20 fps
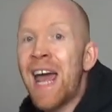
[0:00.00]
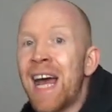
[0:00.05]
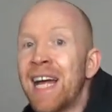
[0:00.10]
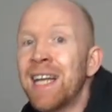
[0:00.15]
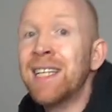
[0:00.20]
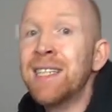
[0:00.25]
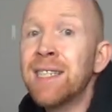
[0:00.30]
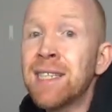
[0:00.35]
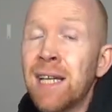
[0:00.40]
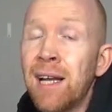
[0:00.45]

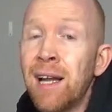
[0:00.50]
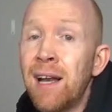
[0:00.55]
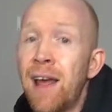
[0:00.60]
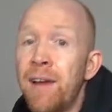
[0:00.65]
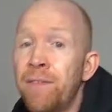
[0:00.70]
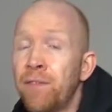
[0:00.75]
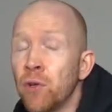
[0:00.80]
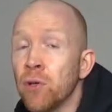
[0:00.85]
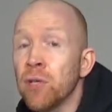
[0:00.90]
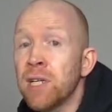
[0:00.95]
hand into the
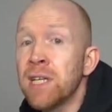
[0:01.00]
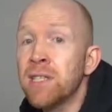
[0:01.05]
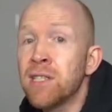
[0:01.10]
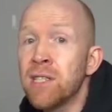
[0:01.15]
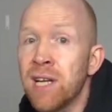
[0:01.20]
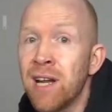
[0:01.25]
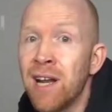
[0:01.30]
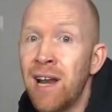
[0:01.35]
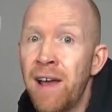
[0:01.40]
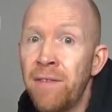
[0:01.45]
left hook,
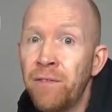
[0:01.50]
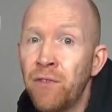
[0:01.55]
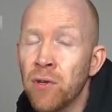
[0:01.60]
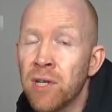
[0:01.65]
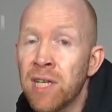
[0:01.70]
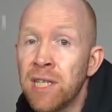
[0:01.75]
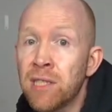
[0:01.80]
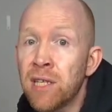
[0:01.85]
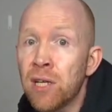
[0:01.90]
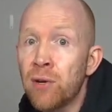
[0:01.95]
into the left
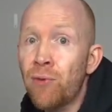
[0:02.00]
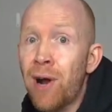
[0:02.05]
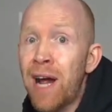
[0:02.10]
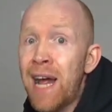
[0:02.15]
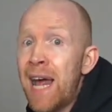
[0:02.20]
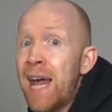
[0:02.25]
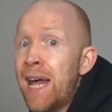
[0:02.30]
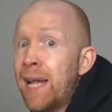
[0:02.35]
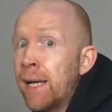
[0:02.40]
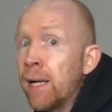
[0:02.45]
hook, into the right
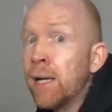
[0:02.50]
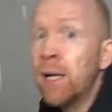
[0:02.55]
hand.